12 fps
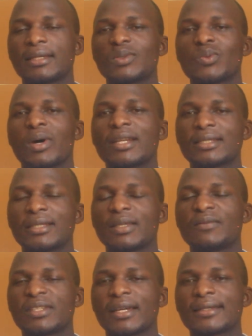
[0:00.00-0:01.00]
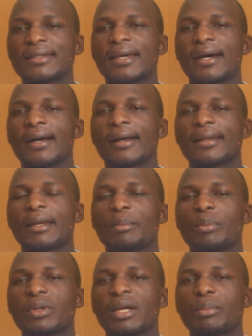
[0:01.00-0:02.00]
is what gives us
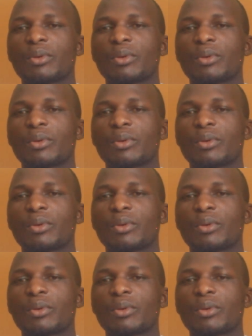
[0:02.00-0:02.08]
the